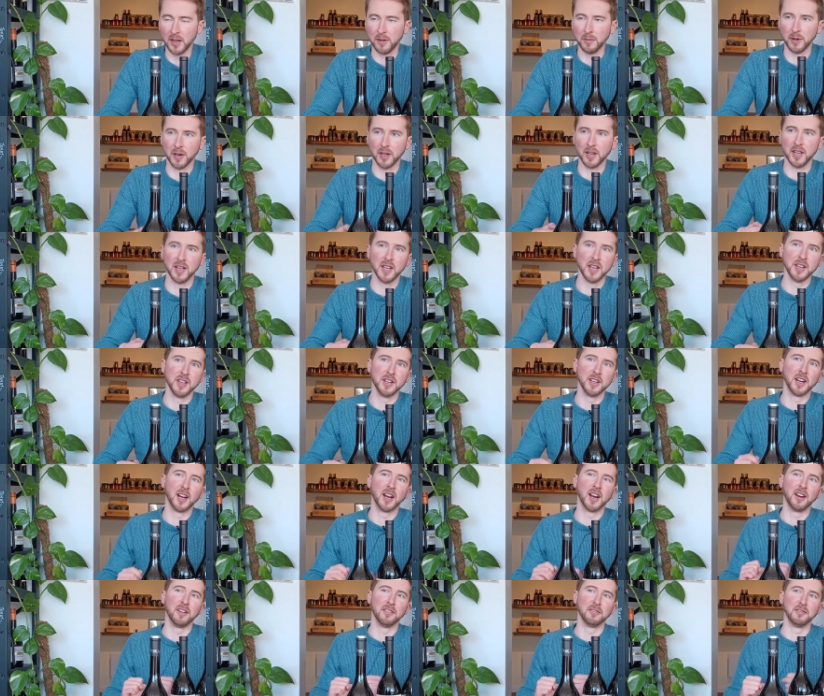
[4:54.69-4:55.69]
But here you
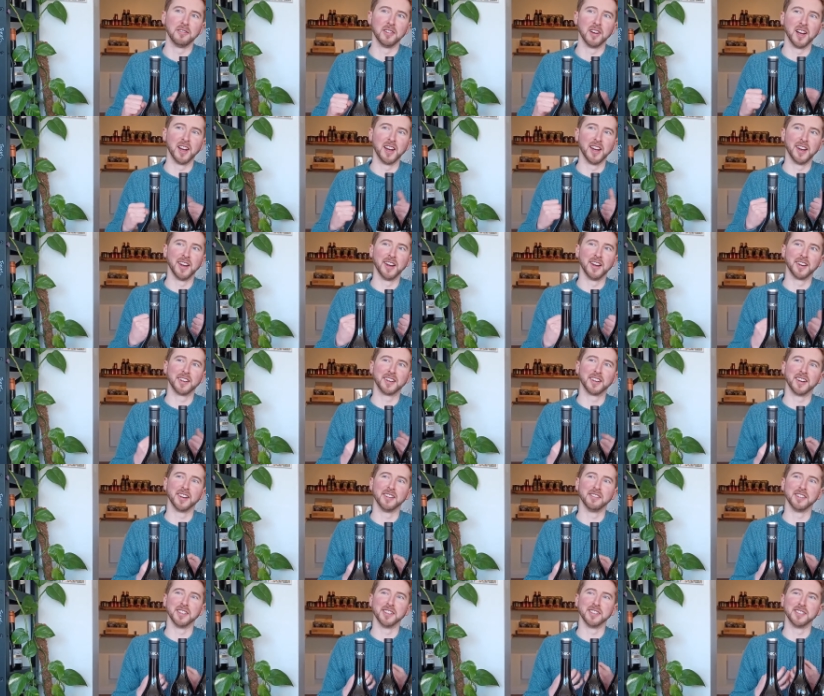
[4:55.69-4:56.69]
have
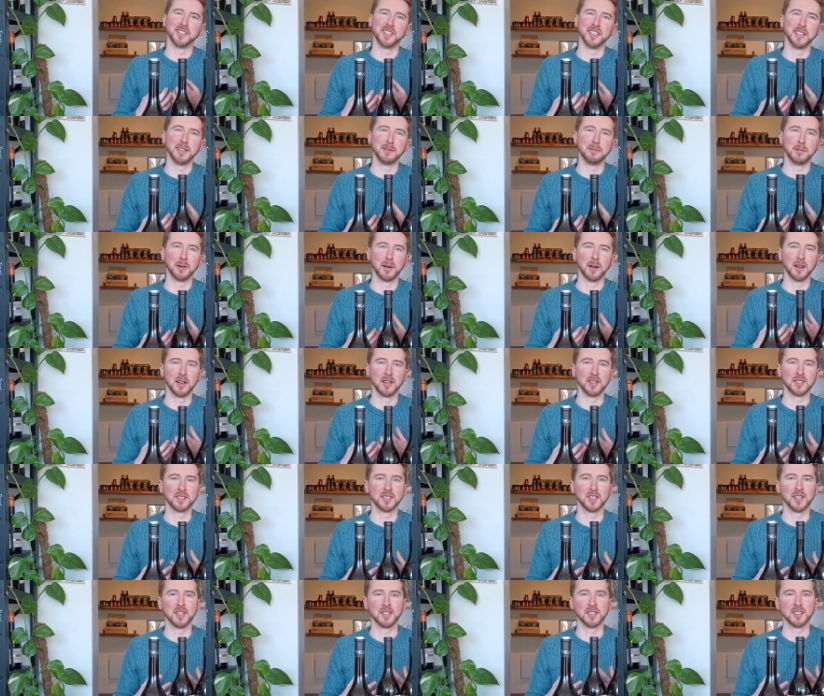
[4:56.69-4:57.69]
kind of a deeper
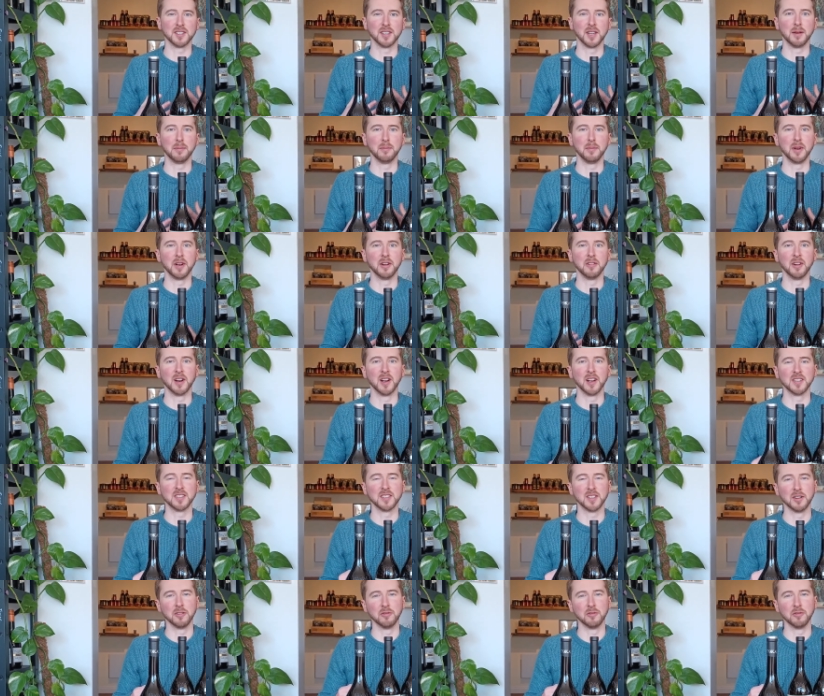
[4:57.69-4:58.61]
sense of that minerality,